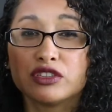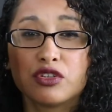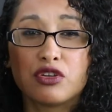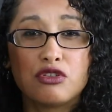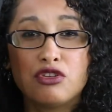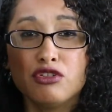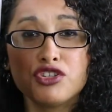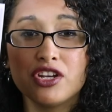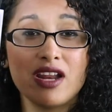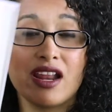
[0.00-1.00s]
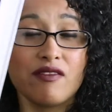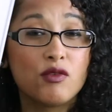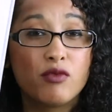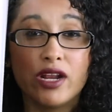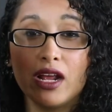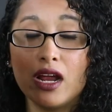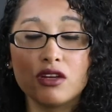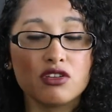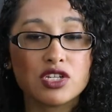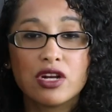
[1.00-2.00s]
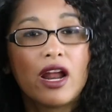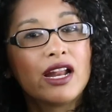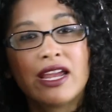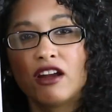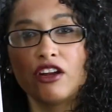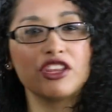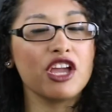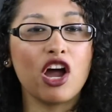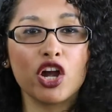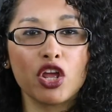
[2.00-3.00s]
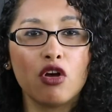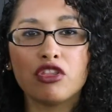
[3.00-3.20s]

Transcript: So you should not even read it. You should not hear the audio.